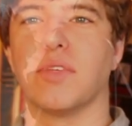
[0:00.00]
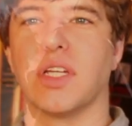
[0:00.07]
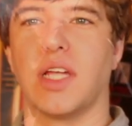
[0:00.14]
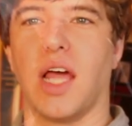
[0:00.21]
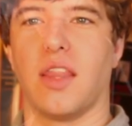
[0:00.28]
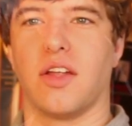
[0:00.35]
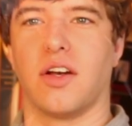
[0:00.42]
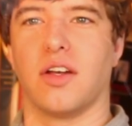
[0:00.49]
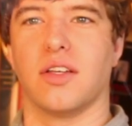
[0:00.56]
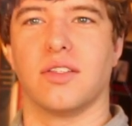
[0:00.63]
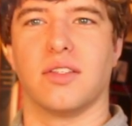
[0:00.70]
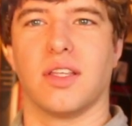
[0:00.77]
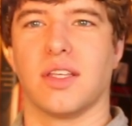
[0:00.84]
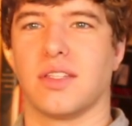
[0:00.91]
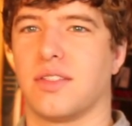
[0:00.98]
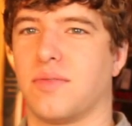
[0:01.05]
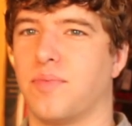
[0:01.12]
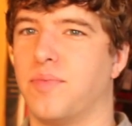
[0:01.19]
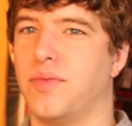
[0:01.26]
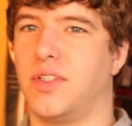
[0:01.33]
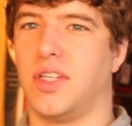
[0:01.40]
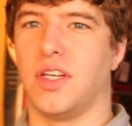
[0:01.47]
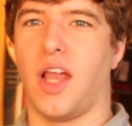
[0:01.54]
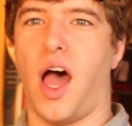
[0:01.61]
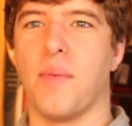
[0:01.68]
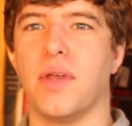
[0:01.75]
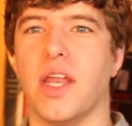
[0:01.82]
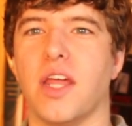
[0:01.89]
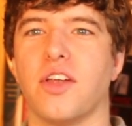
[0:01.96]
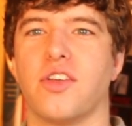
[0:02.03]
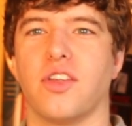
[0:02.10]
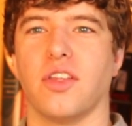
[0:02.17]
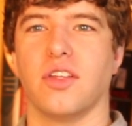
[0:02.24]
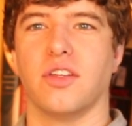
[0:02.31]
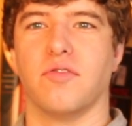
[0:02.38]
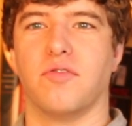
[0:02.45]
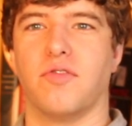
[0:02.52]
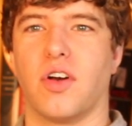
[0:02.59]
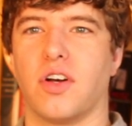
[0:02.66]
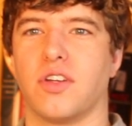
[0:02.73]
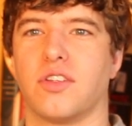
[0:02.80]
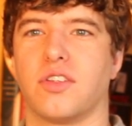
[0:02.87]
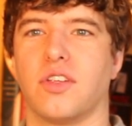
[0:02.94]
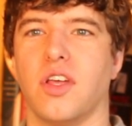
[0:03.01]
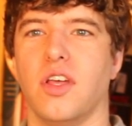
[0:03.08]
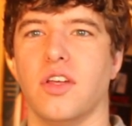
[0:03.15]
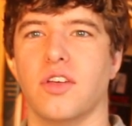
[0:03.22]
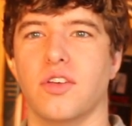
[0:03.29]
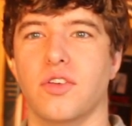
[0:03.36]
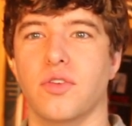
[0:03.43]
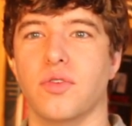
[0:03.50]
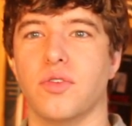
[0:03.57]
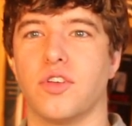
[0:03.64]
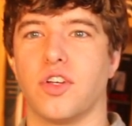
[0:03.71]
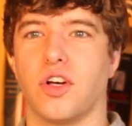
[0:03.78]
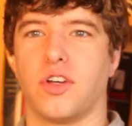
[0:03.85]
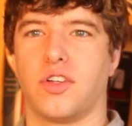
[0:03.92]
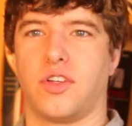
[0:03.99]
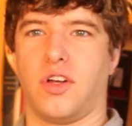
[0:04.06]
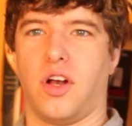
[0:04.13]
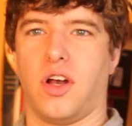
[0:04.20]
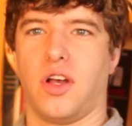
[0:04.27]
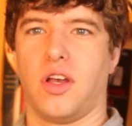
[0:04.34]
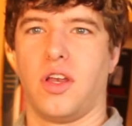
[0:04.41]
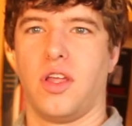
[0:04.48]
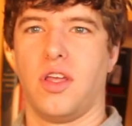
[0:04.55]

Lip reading: together as this denominationally diverse new church start,